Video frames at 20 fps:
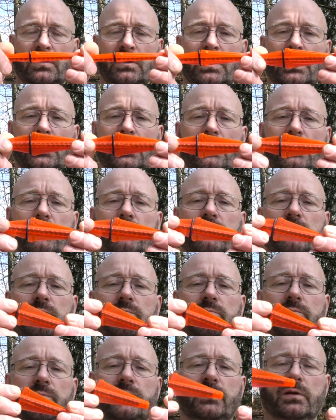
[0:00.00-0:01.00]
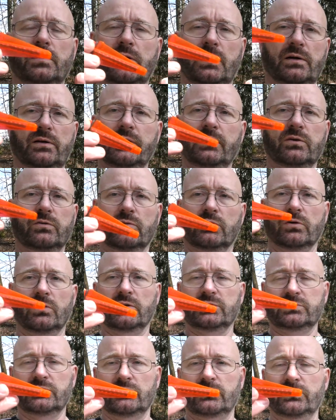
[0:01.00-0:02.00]
Um, I think you could
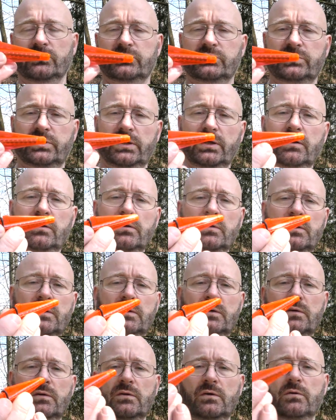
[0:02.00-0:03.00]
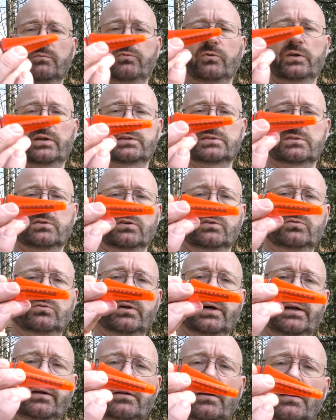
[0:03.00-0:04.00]
also use steel. Hopefully it's not too
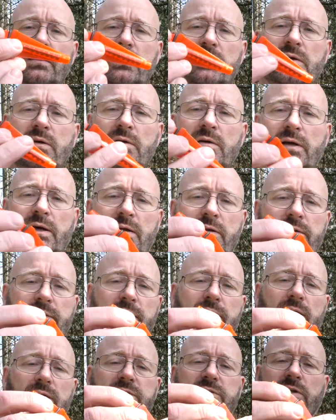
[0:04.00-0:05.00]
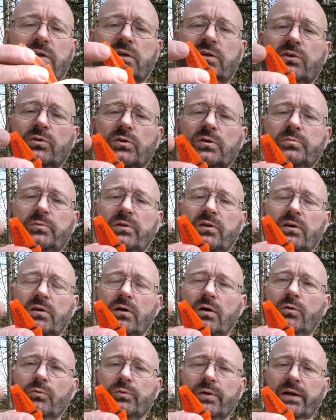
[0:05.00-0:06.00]
light then. And they are secured with an
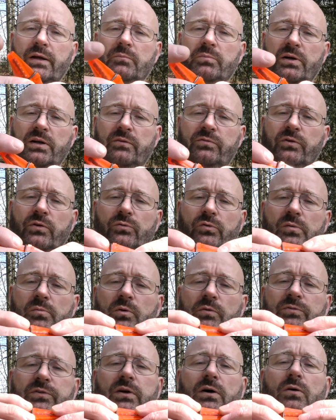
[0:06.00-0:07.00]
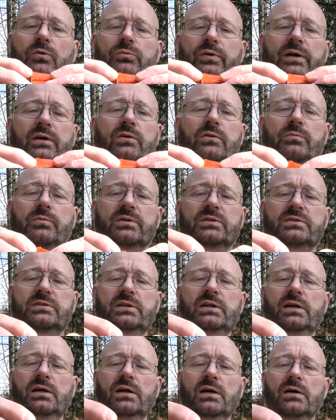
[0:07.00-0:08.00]
O-ring, but if you remove the O-ring, you would
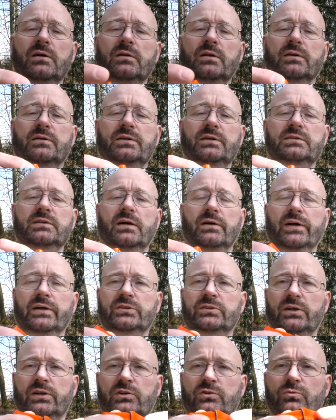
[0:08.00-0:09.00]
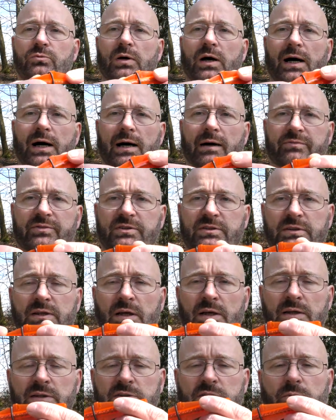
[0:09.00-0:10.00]
see that these are actually two halves.
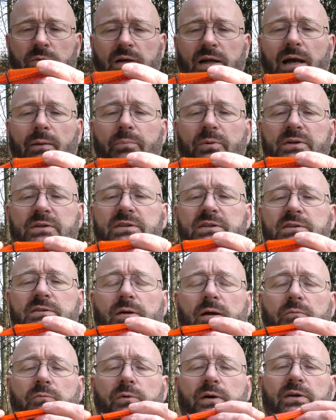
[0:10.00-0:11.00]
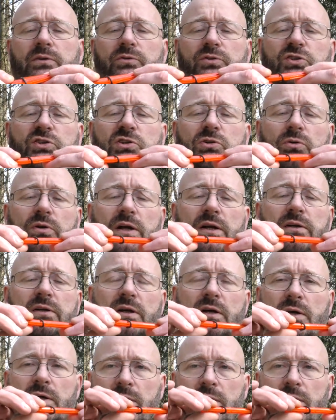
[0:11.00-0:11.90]
So what happens is that when you shoot it,